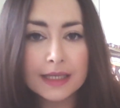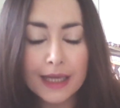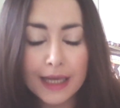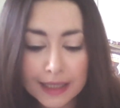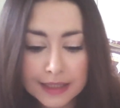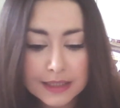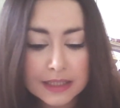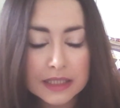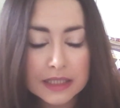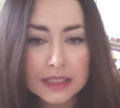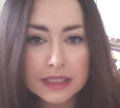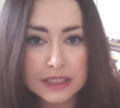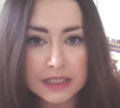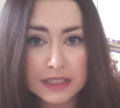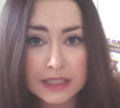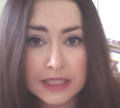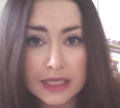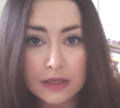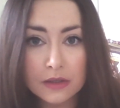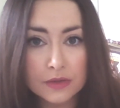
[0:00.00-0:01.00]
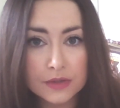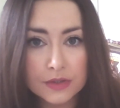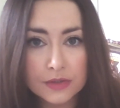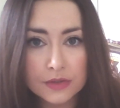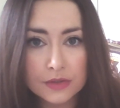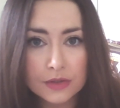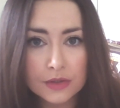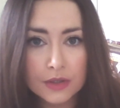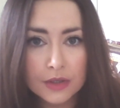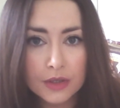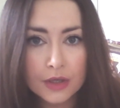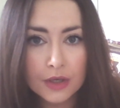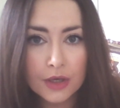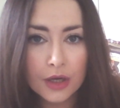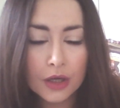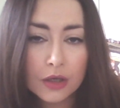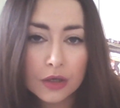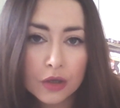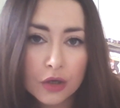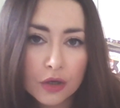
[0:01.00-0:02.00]
into the details.
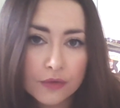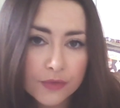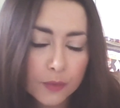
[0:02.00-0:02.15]
A lot of